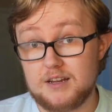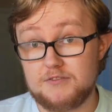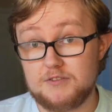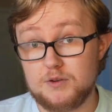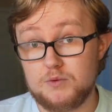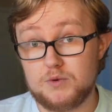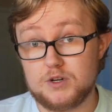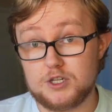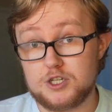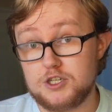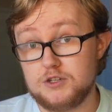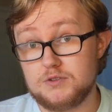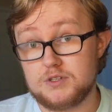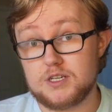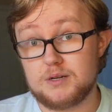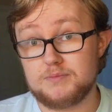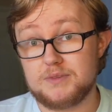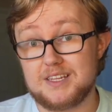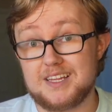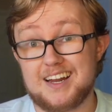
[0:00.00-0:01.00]
if you want to shoot
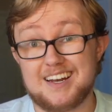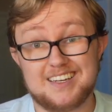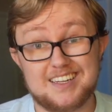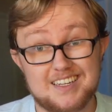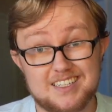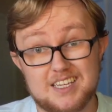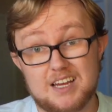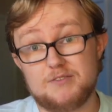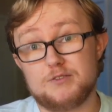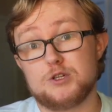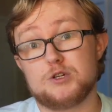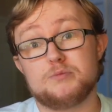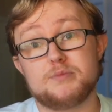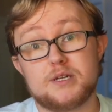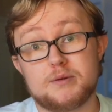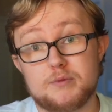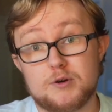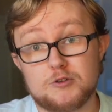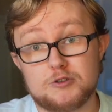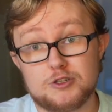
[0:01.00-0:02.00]
something that does have a little
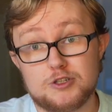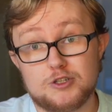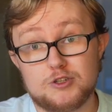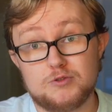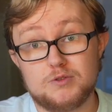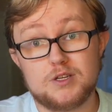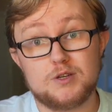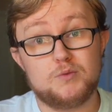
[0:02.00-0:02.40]
bit of motion to it,